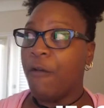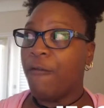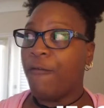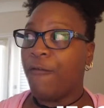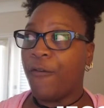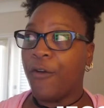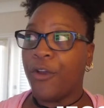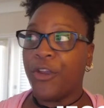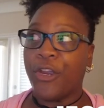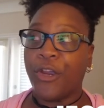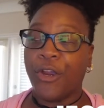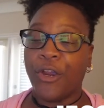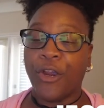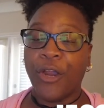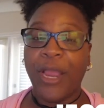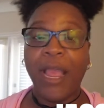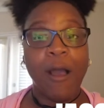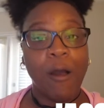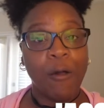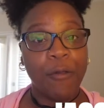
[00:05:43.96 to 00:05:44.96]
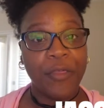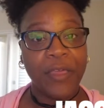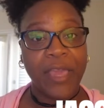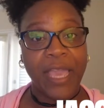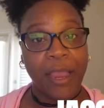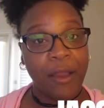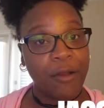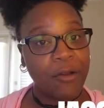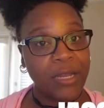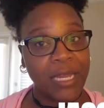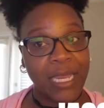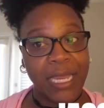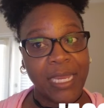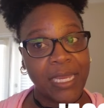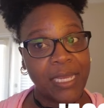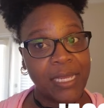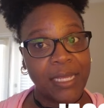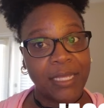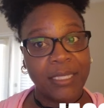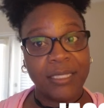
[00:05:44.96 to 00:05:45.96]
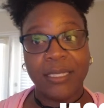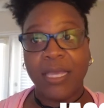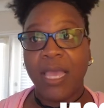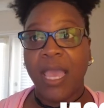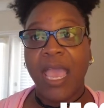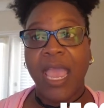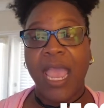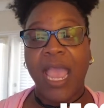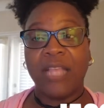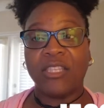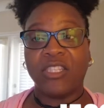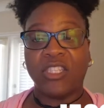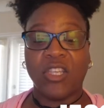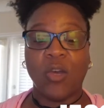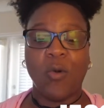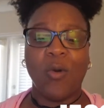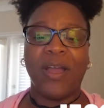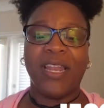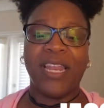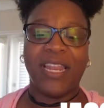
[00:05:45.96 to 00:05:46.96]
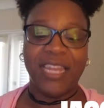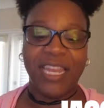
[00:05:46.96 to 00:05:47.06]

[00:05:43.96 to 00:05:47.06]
for your health care needs, and so on.